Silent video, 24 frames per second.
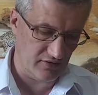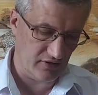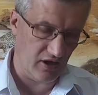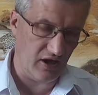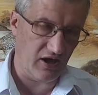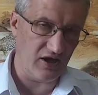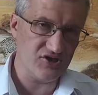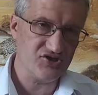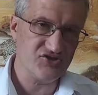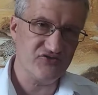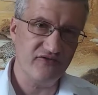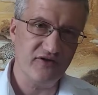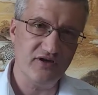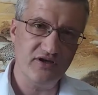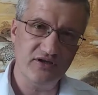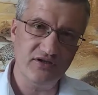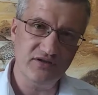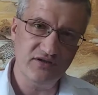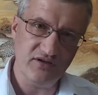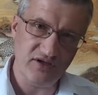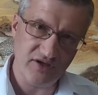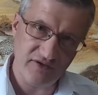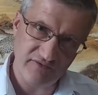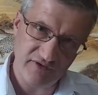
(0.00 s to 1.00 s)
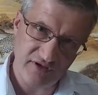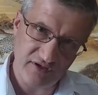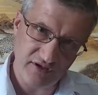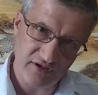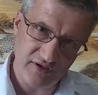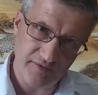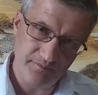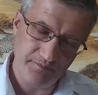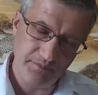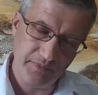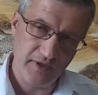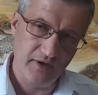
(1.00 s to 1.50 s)
Ashva in
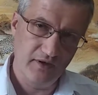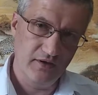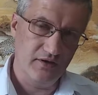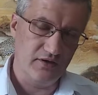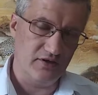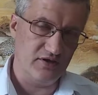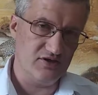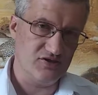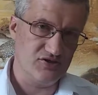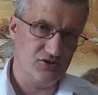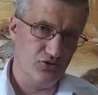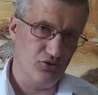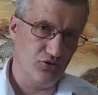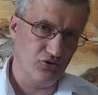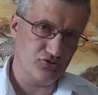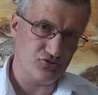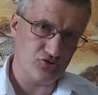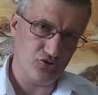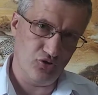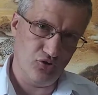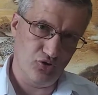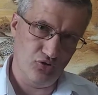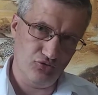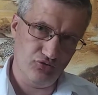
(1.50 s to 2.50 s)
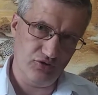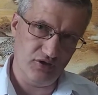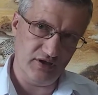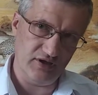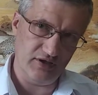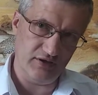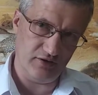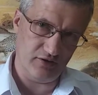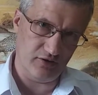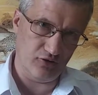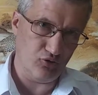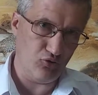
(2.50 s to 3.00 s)
Rigveda is not
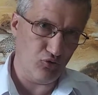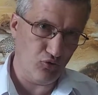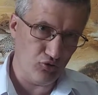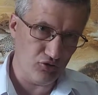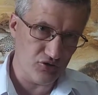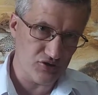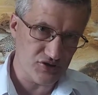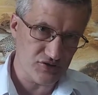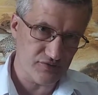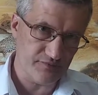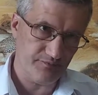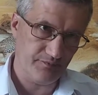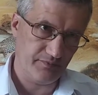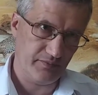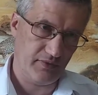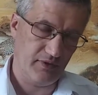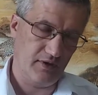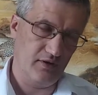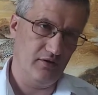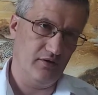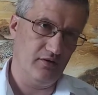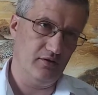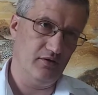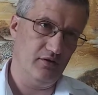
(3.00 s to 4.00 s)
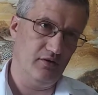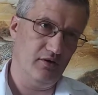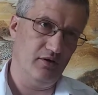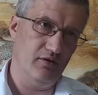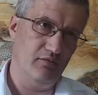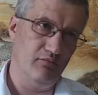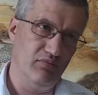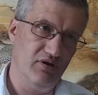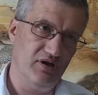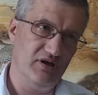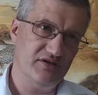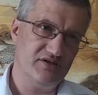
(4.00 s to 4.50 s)
only a horse,
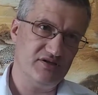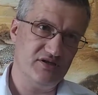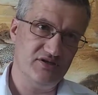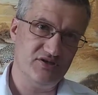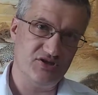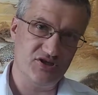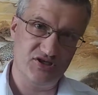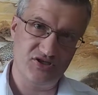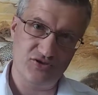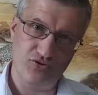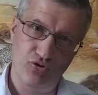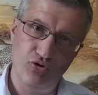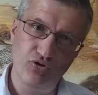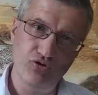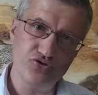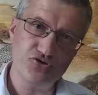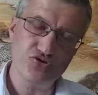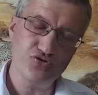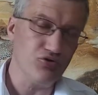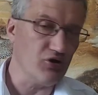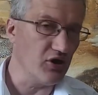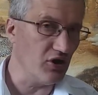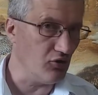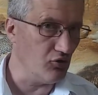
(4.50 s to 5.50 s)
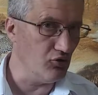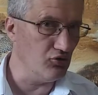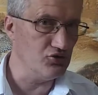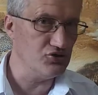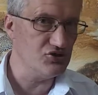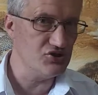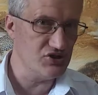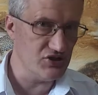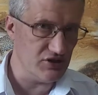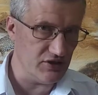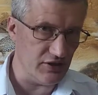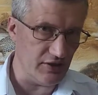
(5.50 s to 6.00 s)
but it is also a
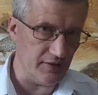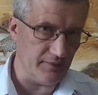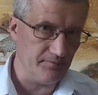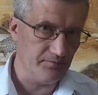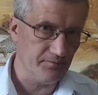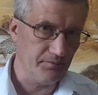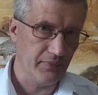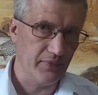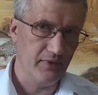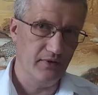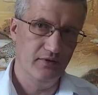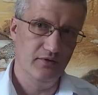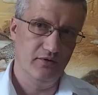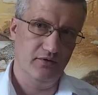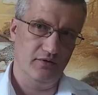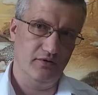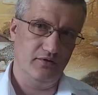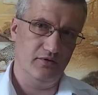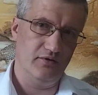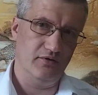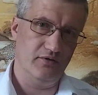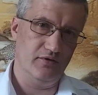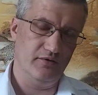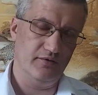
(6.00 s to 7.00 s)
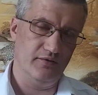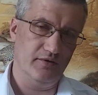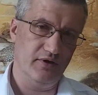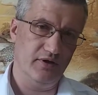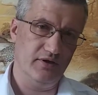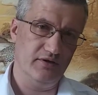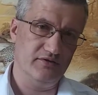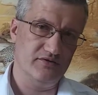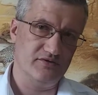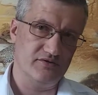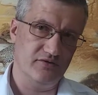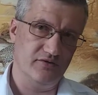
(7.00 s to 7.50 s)
horned deer.
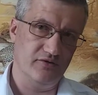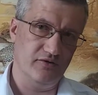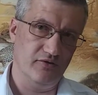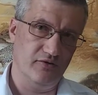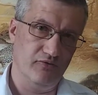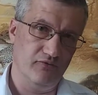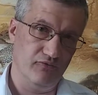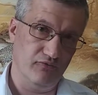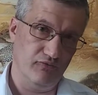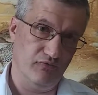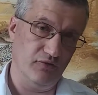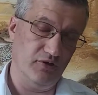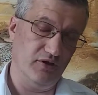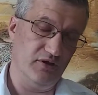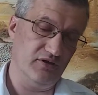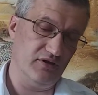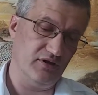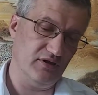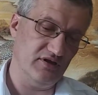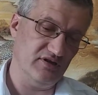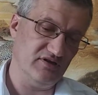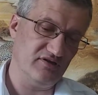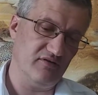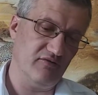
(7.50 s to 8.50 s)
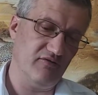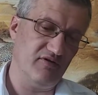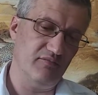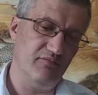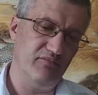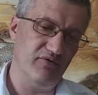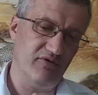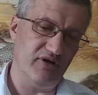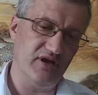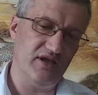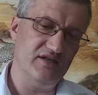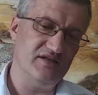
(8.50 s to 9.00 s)
And it
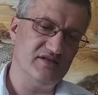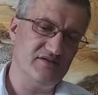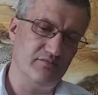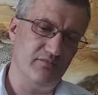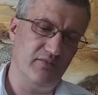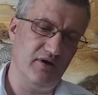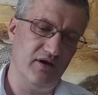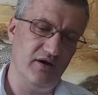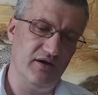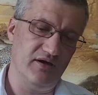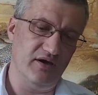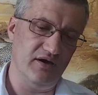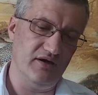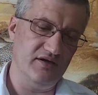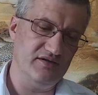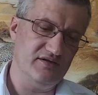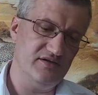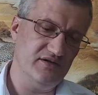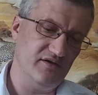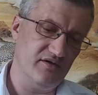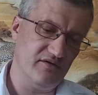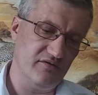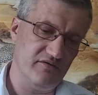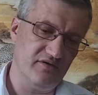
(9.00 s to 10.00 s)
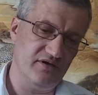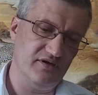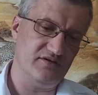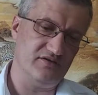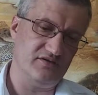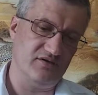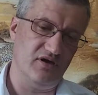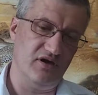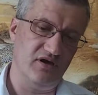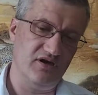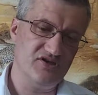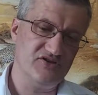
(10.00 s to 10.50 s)
corroborates my idea
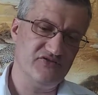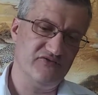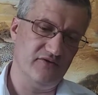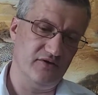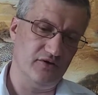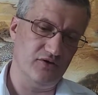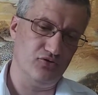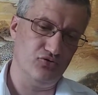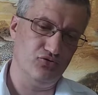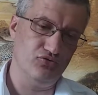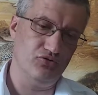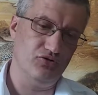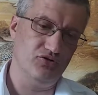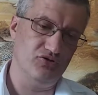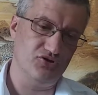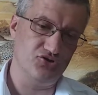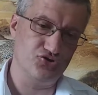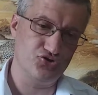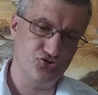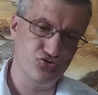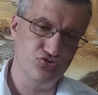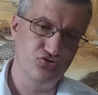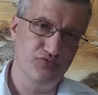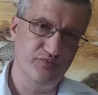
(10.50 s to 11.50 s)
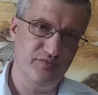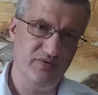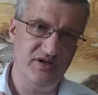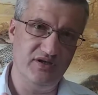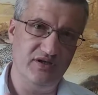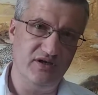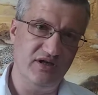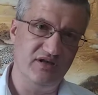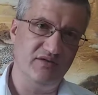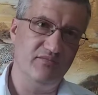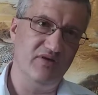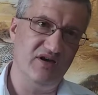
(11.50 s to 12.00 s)
that Ashva should
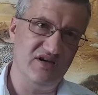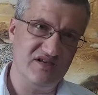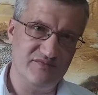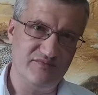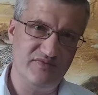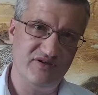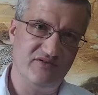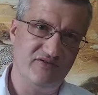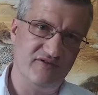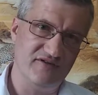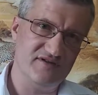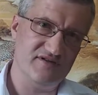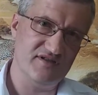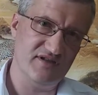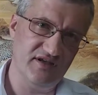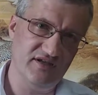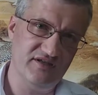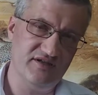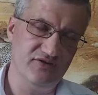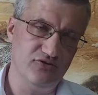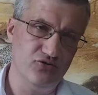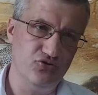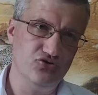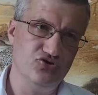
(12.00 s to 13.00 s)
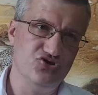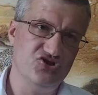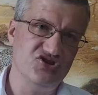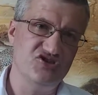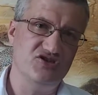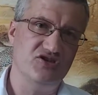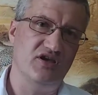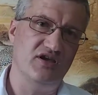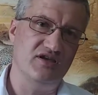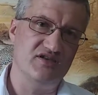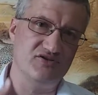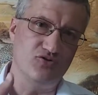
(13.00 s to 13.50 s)
be and must be translated not
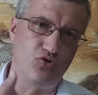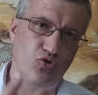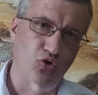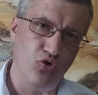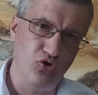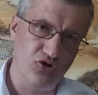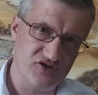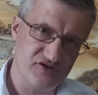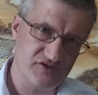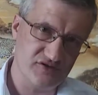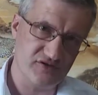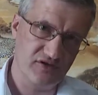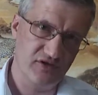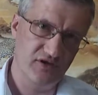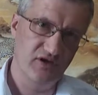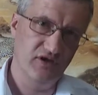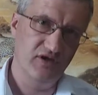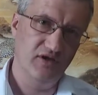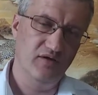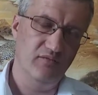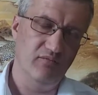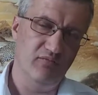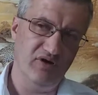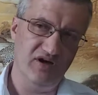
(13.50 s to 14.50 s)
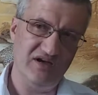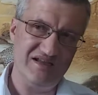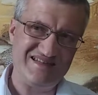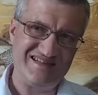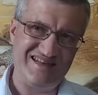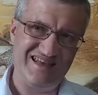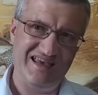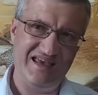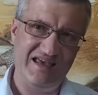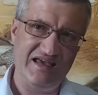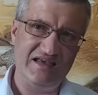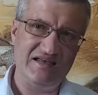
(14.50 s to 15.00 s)
just as horse, but
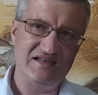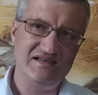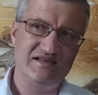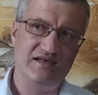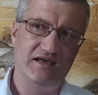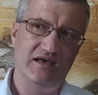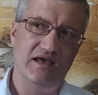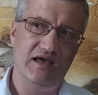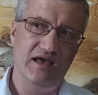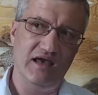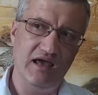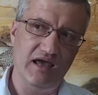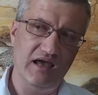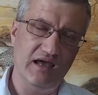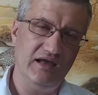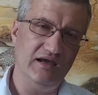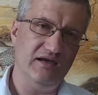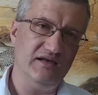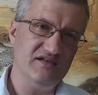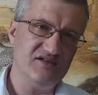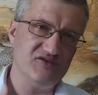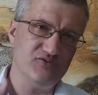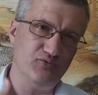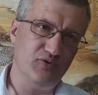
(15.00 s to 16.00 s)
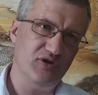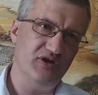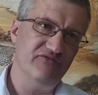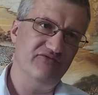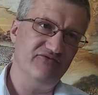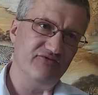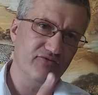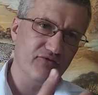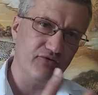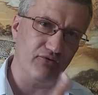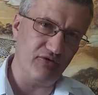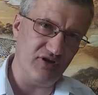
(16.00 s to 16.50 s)
as any
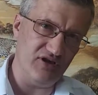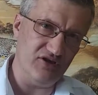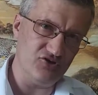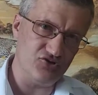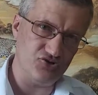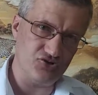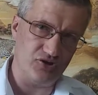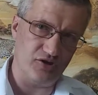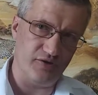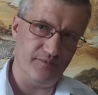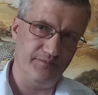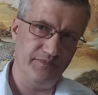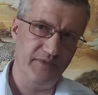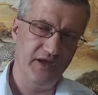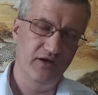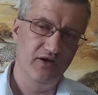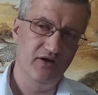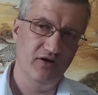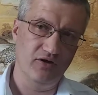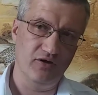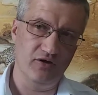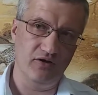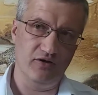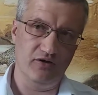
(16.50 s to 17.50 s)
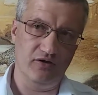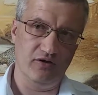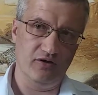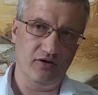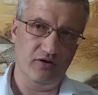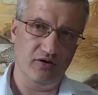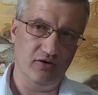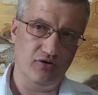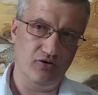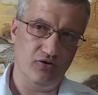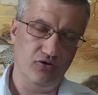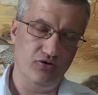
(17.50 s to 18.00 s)
swift creature.
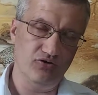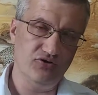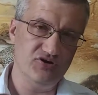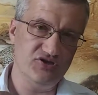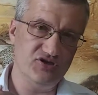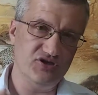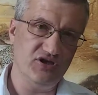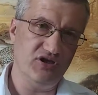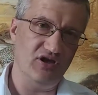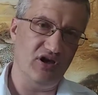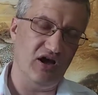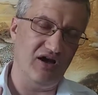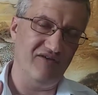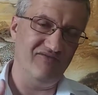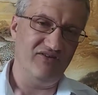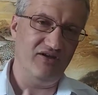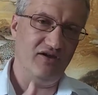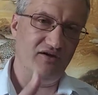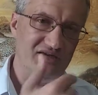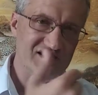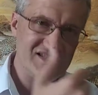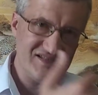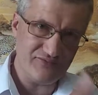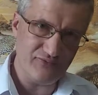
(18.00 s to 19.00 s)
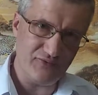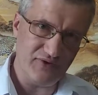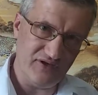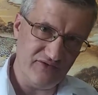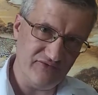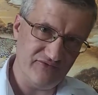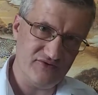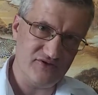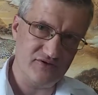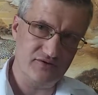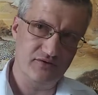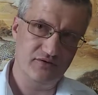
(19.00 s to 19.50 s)
Horned deer are very
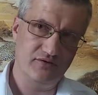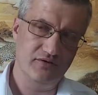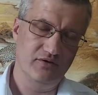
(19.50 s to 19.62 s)
swift.